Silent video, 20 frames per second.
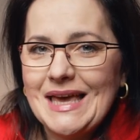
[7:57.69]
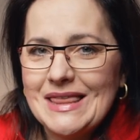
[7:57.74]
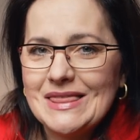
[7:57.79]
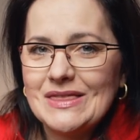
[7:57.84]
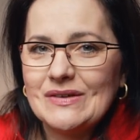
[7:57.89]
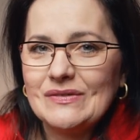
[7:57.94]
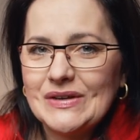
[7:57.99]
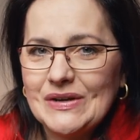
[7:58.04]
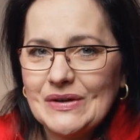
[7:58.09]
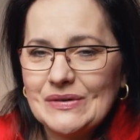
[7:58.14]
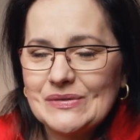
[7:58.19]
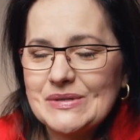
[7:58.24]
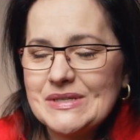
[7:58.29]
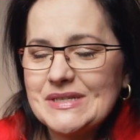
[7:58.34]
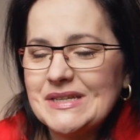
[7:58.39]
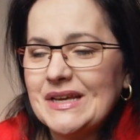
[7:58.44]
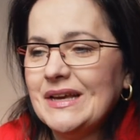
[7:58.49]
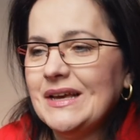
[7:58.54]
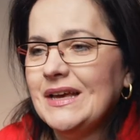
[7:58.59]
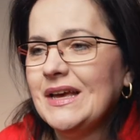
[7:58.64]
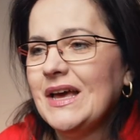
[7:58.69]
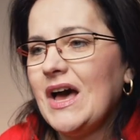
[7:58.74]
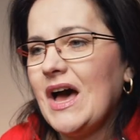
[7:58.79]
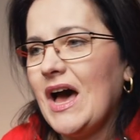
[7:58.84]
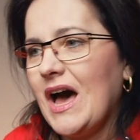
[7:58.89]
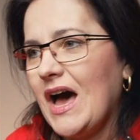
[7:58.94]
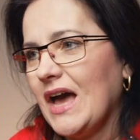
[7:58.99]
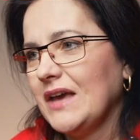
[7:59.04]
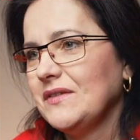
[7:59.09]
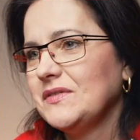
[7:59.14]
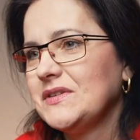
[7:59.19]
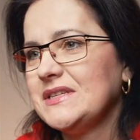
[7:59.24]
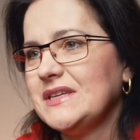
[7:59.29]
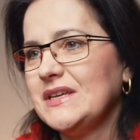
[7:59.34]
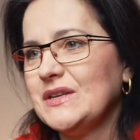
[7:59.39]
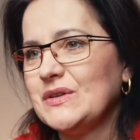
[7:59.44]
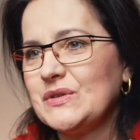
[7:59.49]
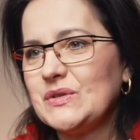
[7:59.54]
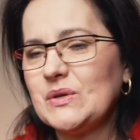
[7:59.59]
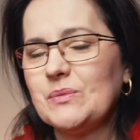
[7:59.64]
in the videos. I've
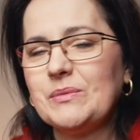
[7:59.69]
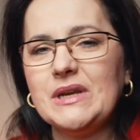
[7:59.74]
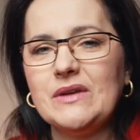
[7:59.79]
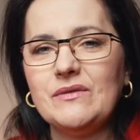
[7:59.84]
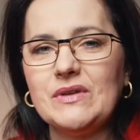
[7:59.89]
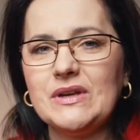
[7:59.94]
seen so many